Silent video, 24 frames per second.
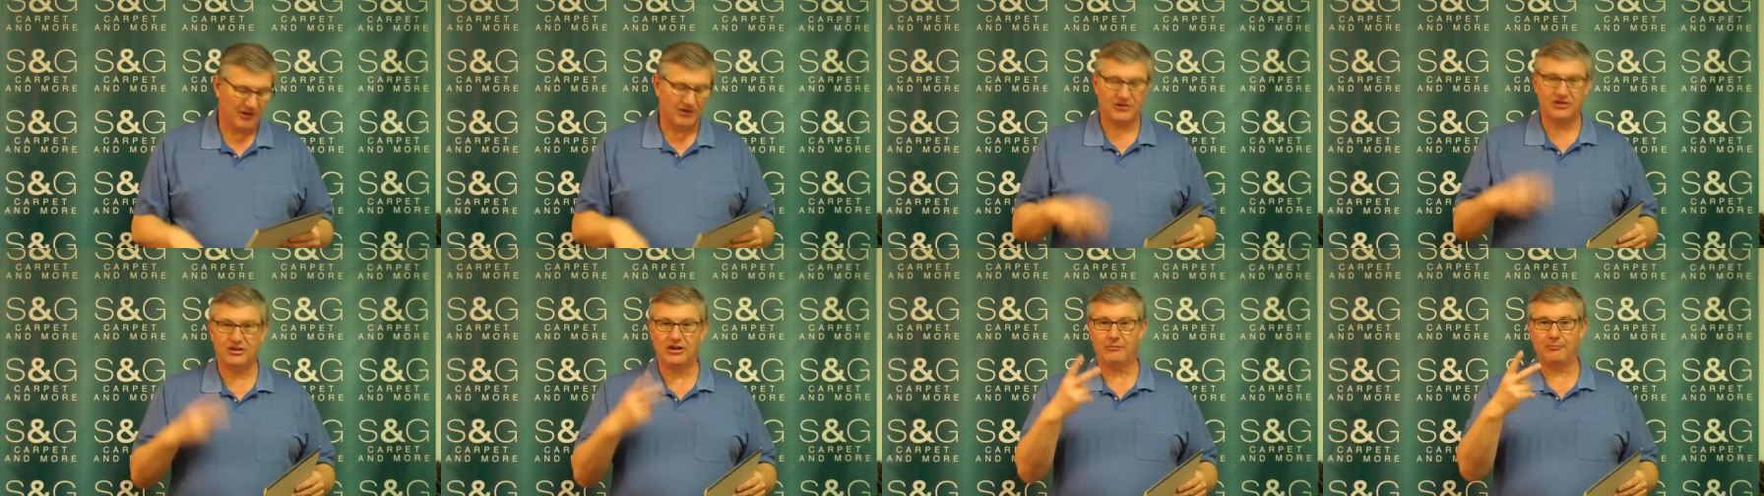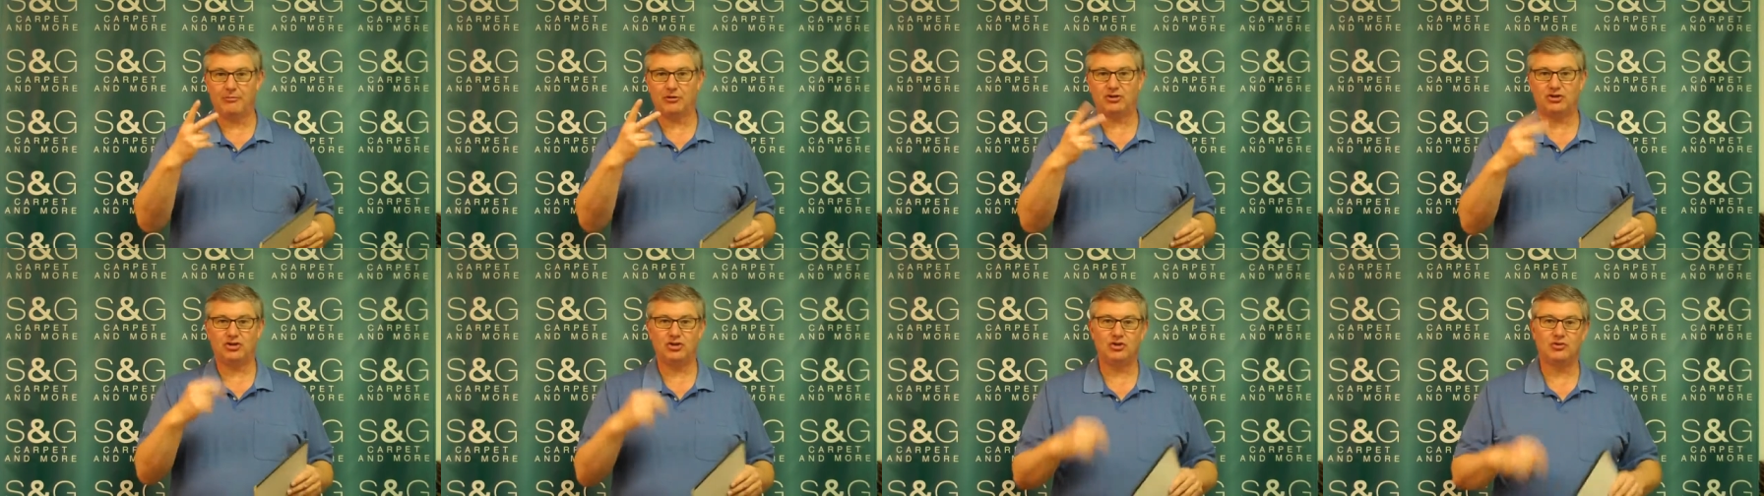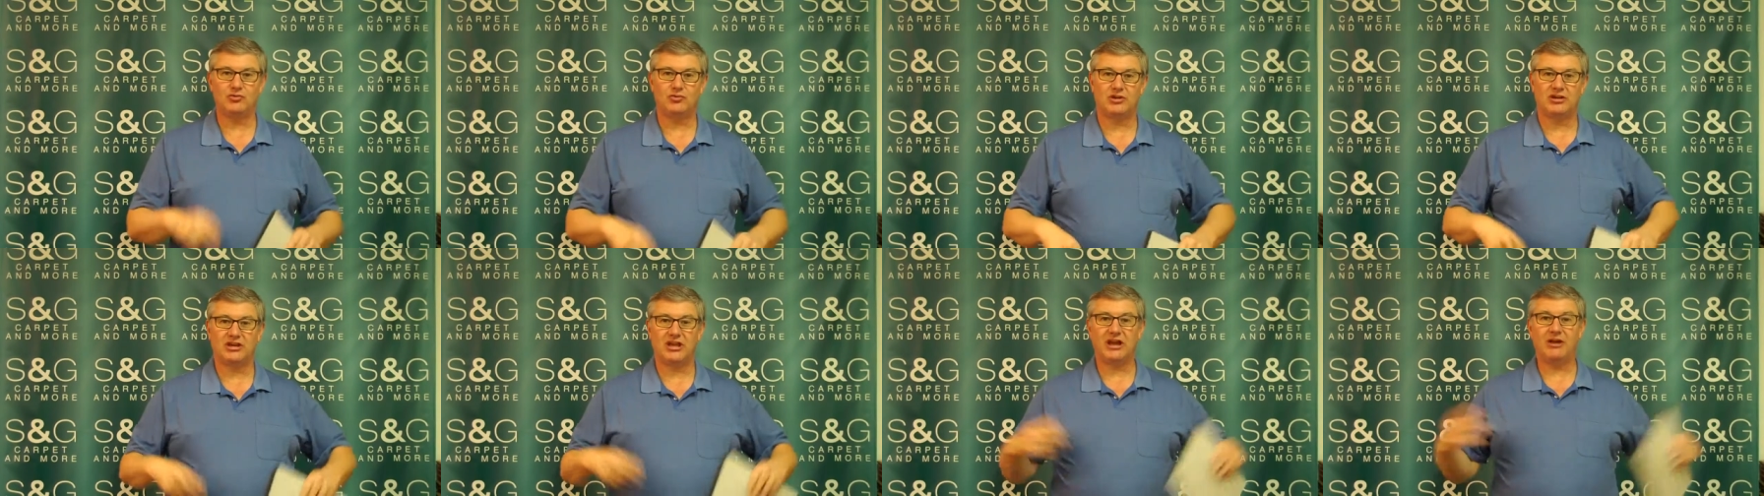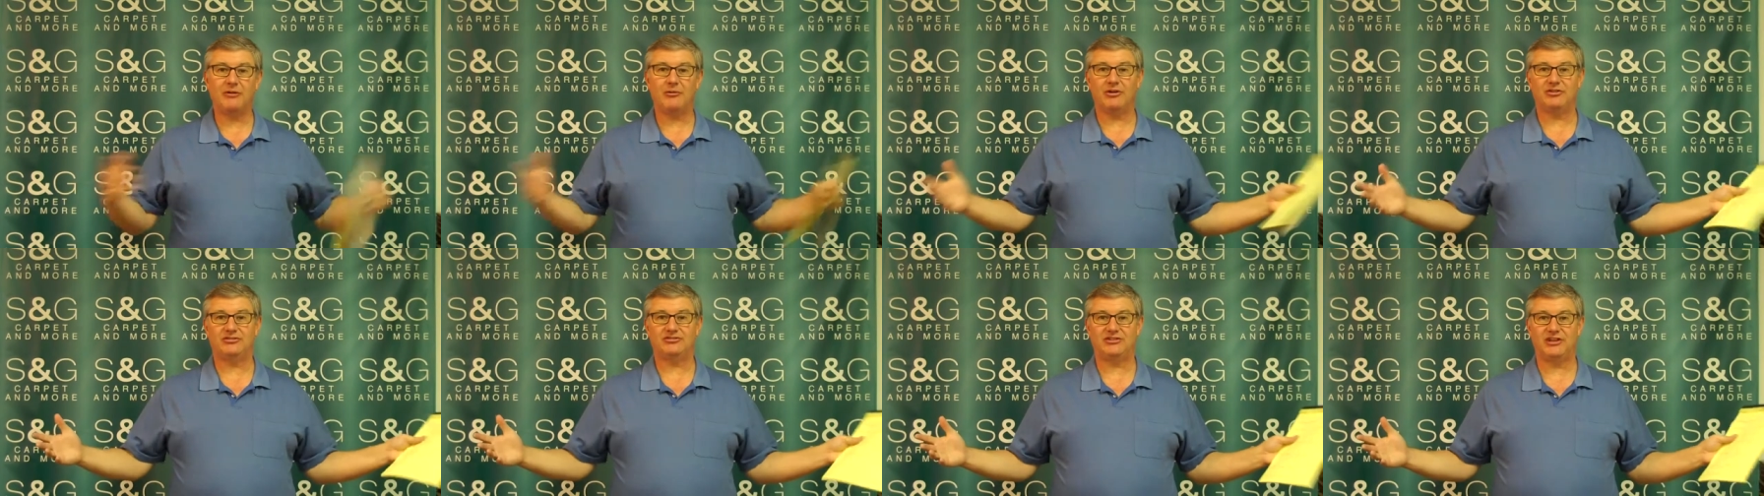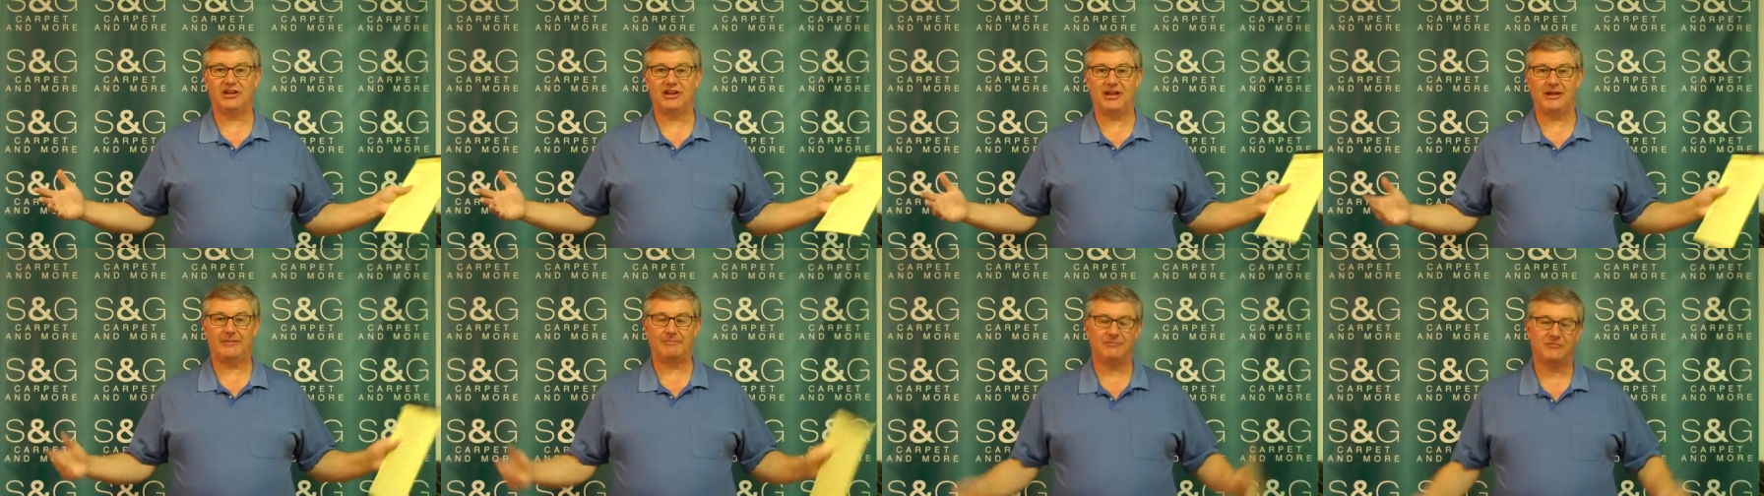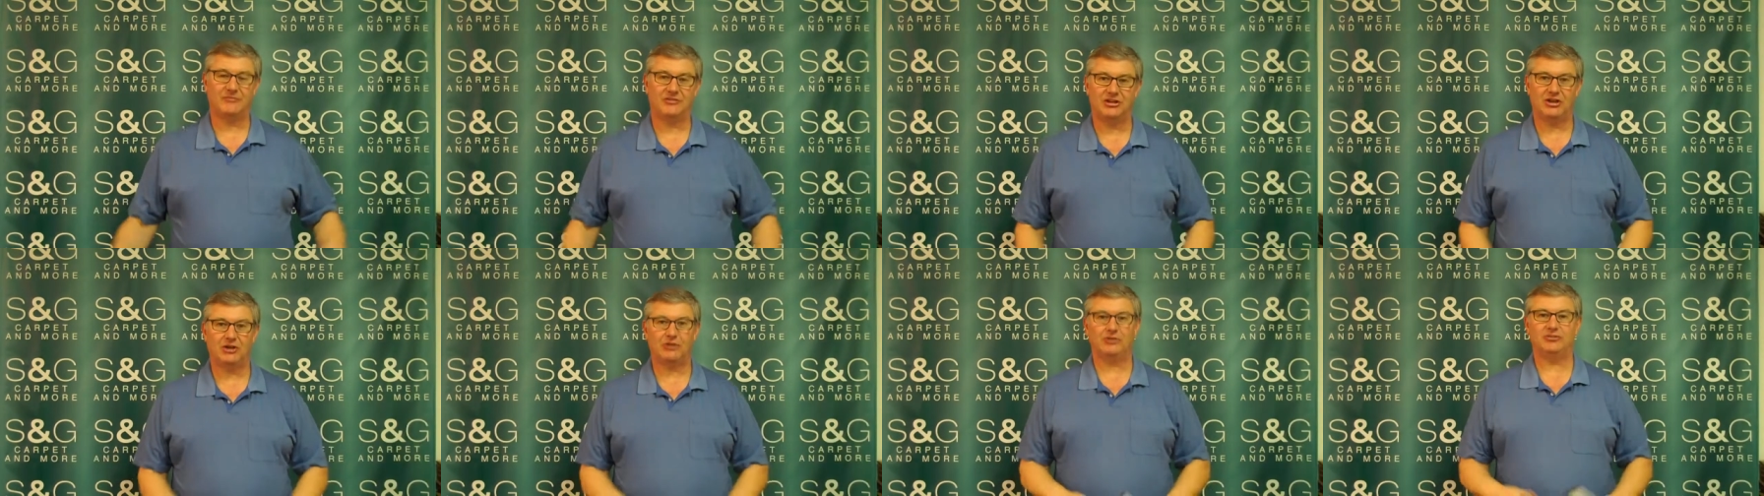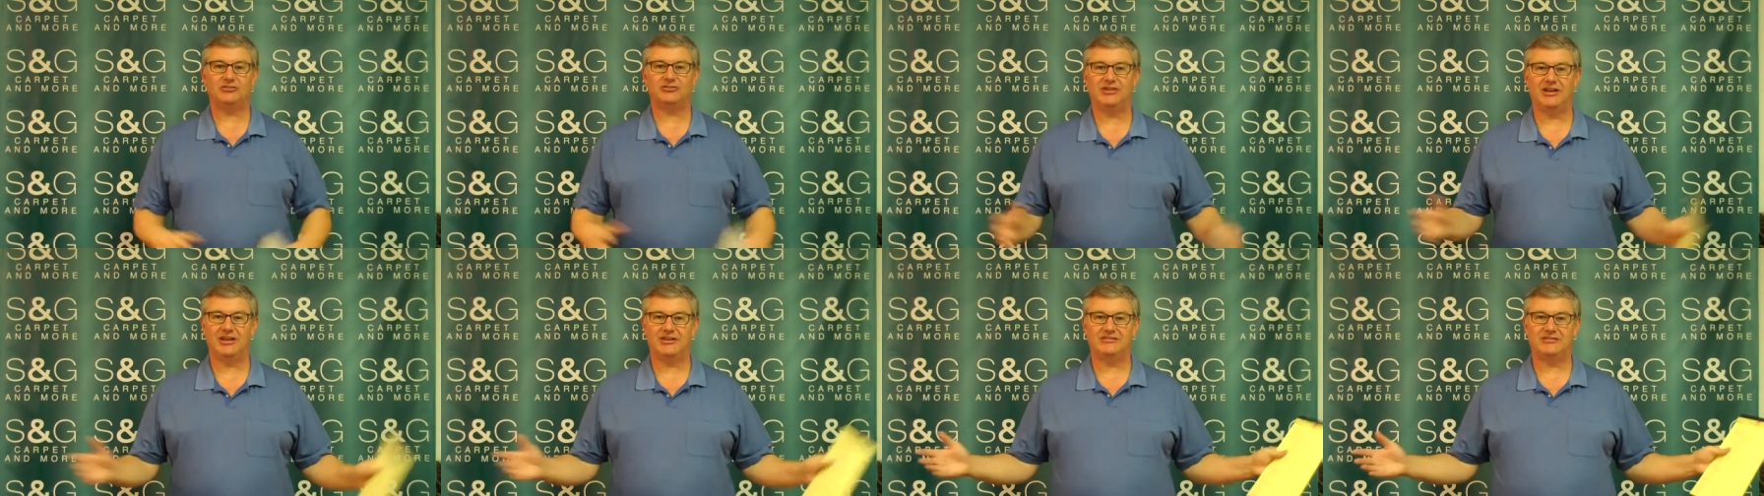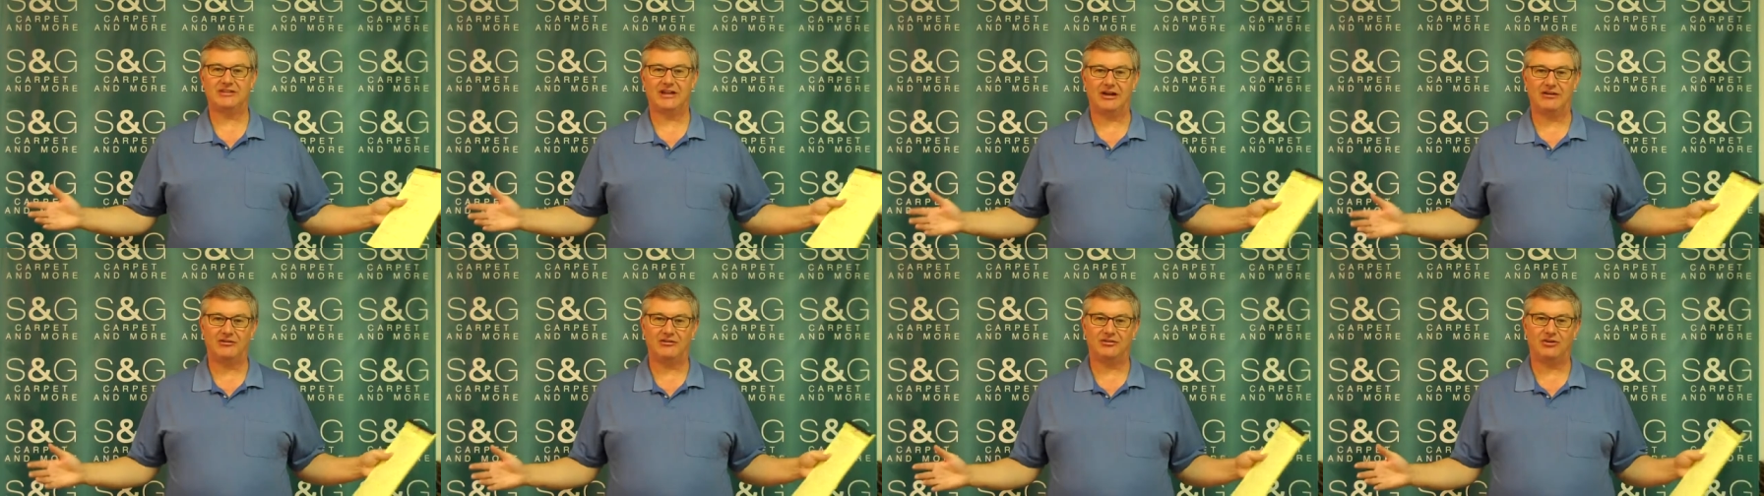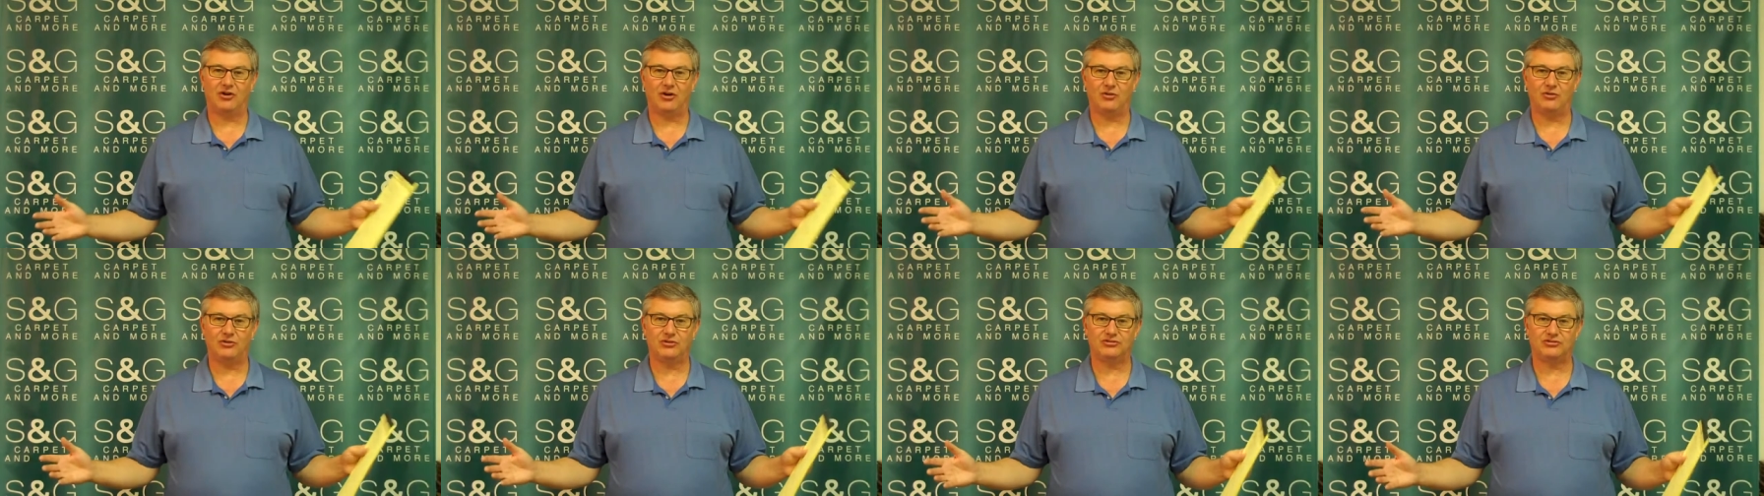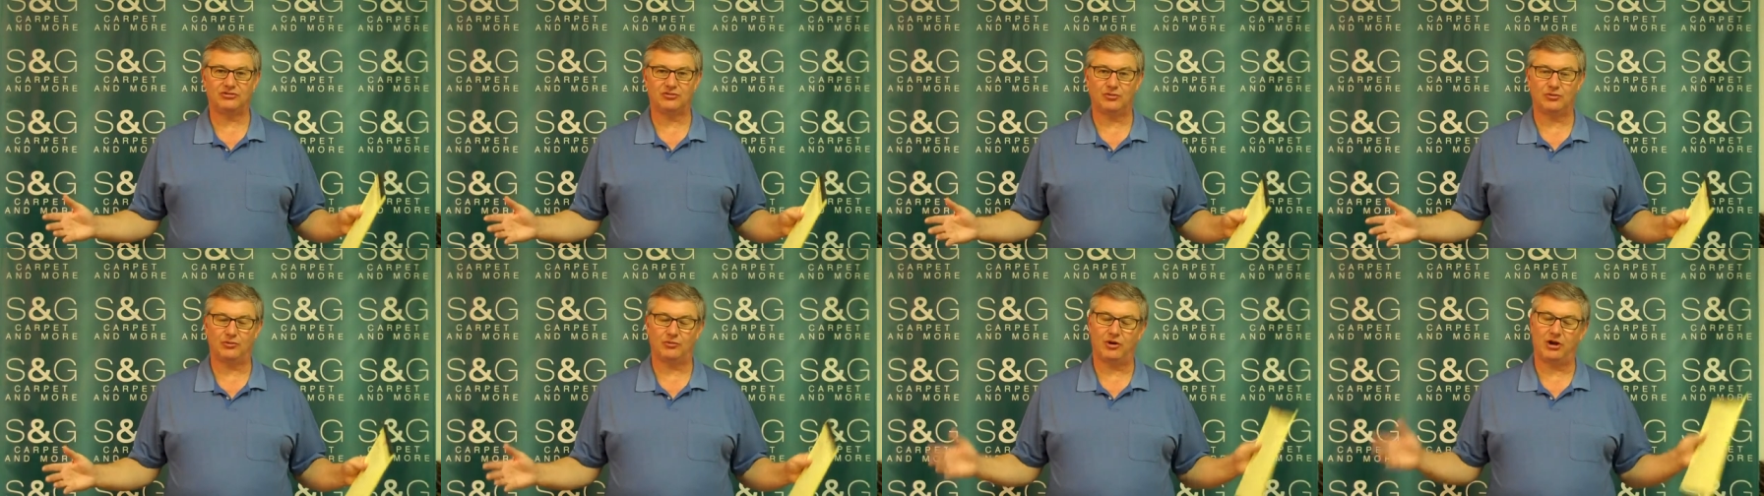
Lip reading: Number 2, Karastan. Karastan's out in all the stores.